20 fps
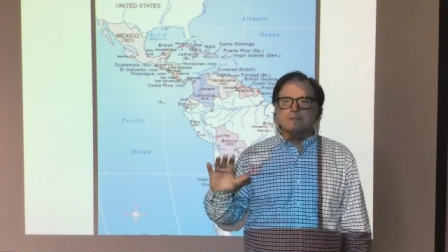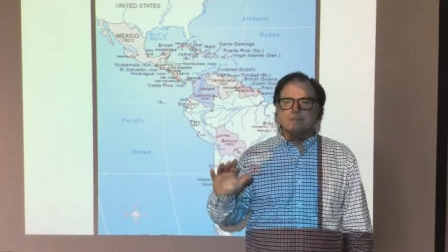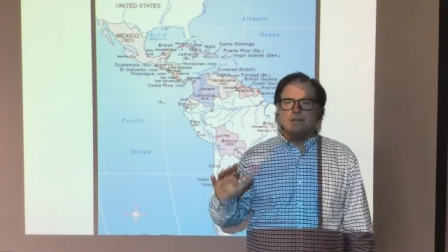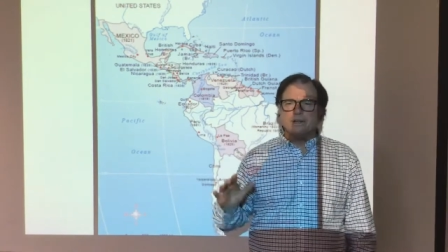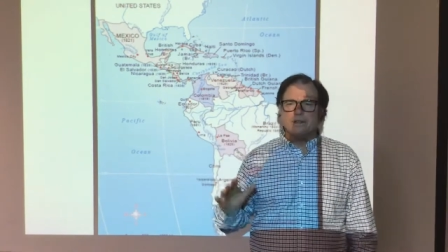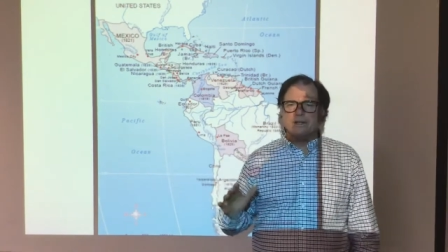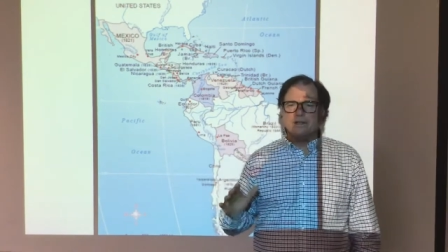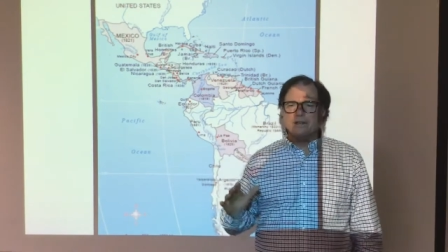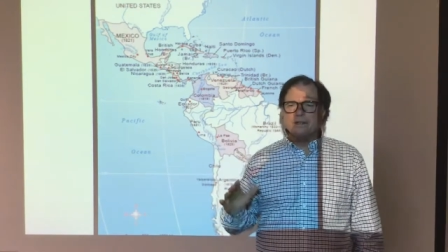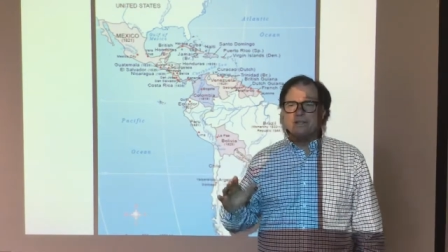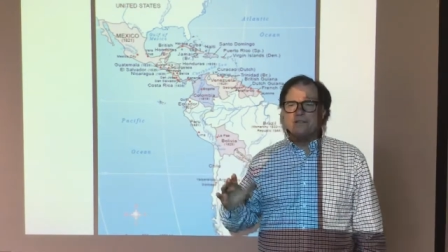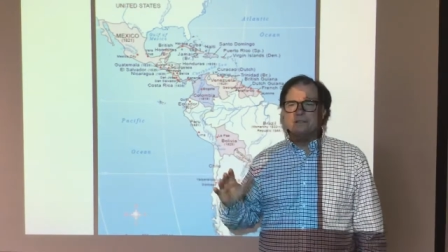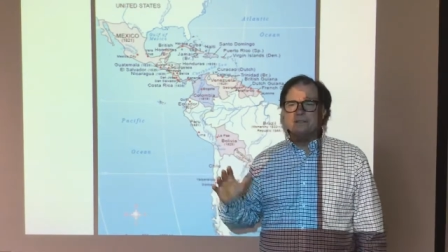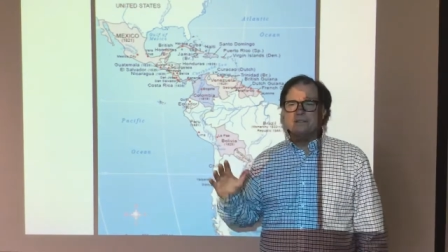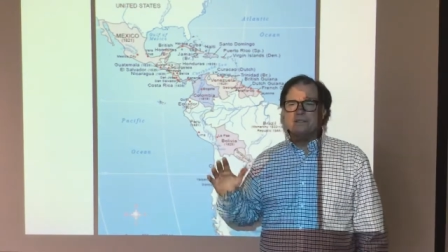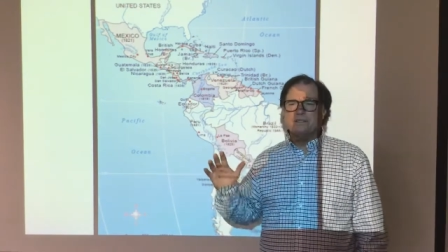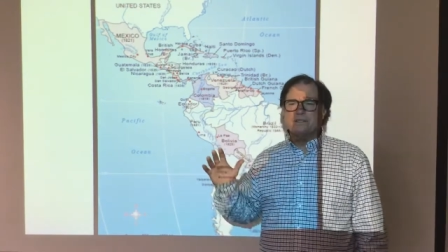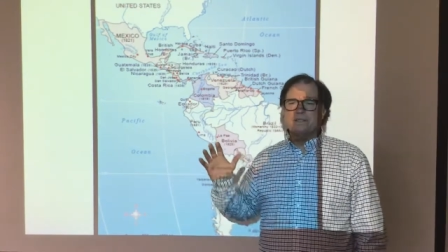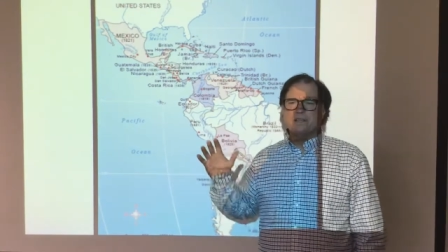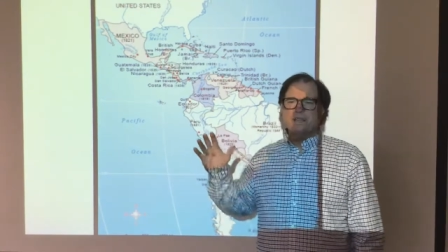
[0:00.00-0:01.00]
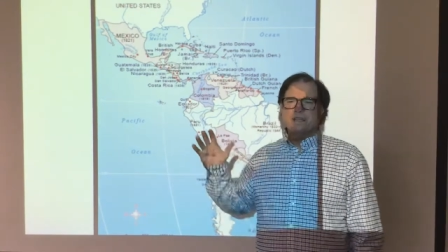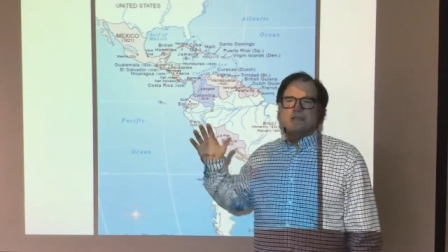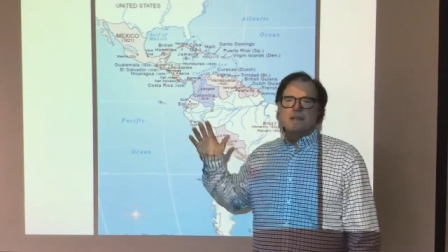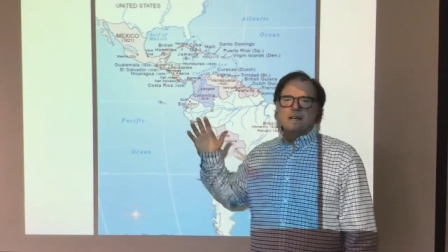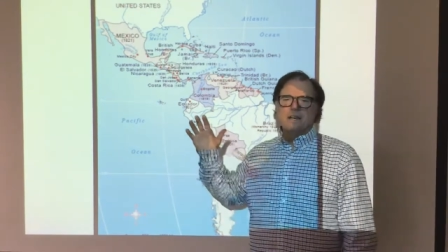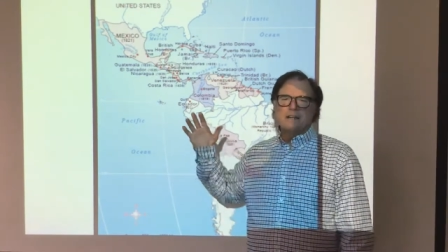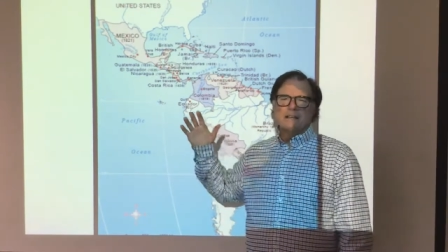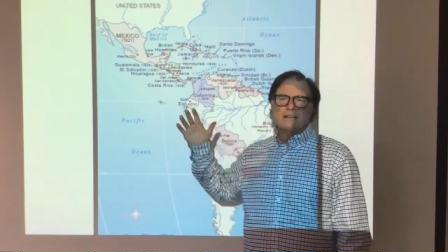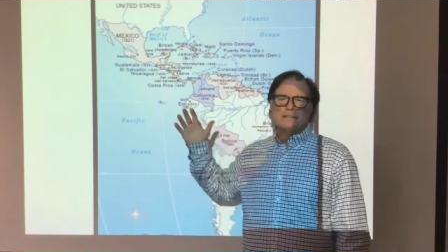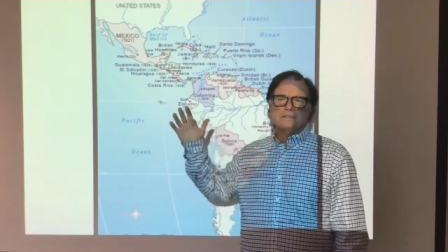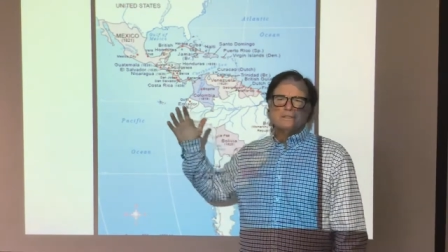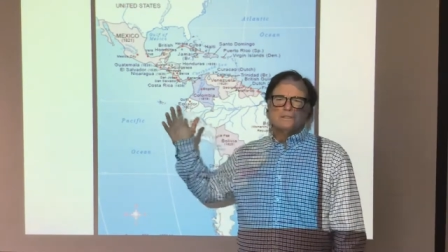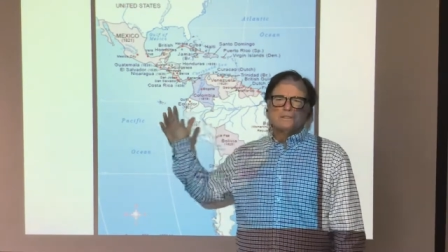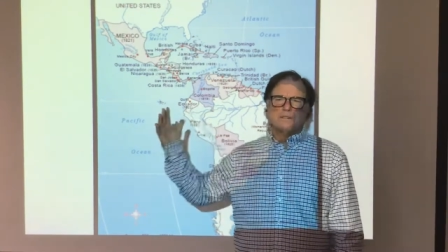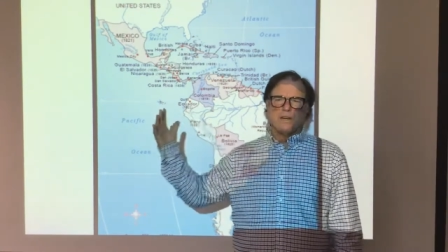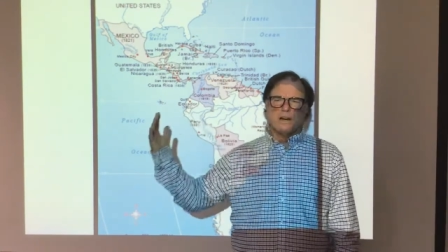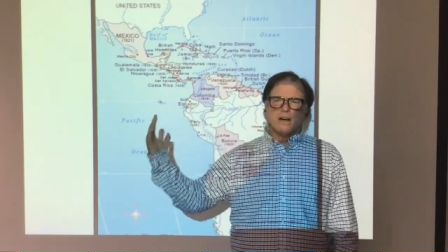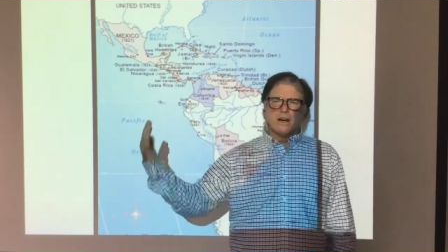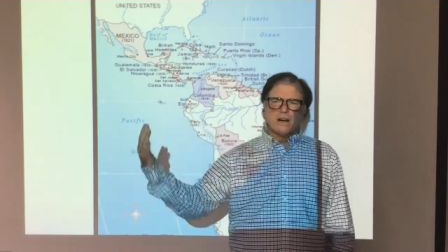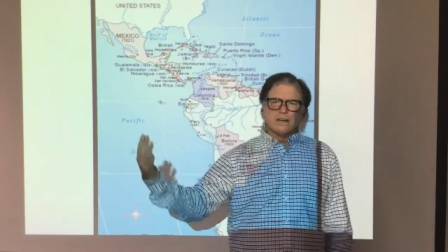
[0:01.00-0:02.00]
turns
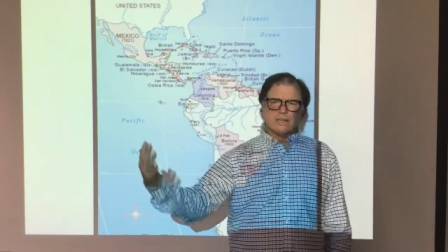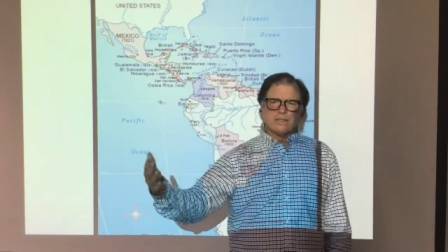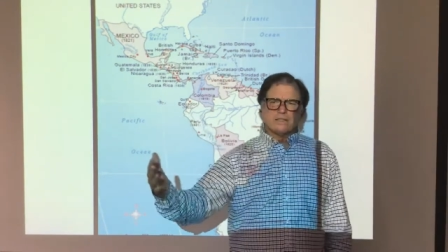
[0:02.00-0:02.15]
dark?